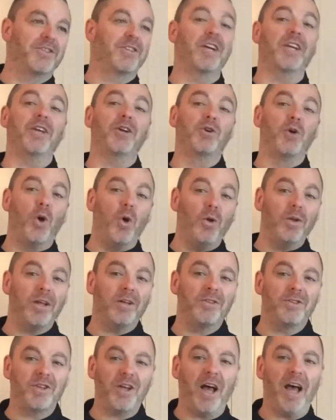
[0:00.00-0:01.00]
It's getting cold
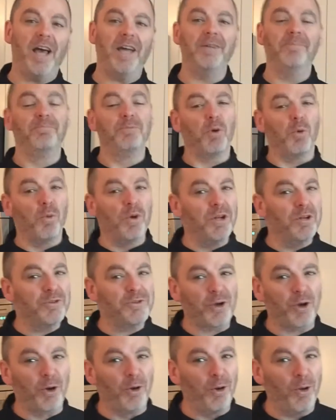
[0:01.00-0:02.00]
outside,
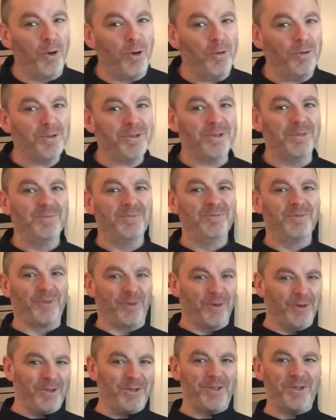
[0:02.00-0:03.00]
windows are closed,
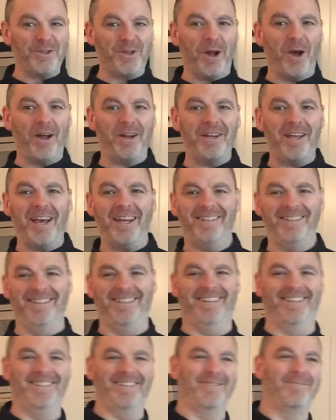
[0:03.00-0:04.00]
furnace isn't on yet,
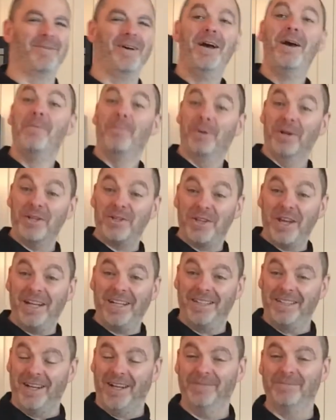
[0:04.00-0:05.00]
but it's
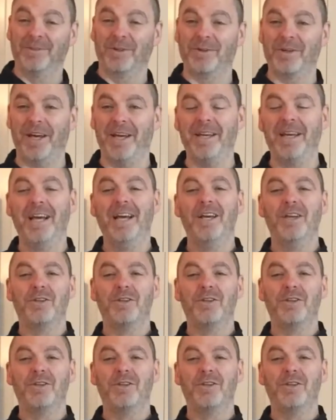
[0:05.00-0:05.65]
getting there, okay?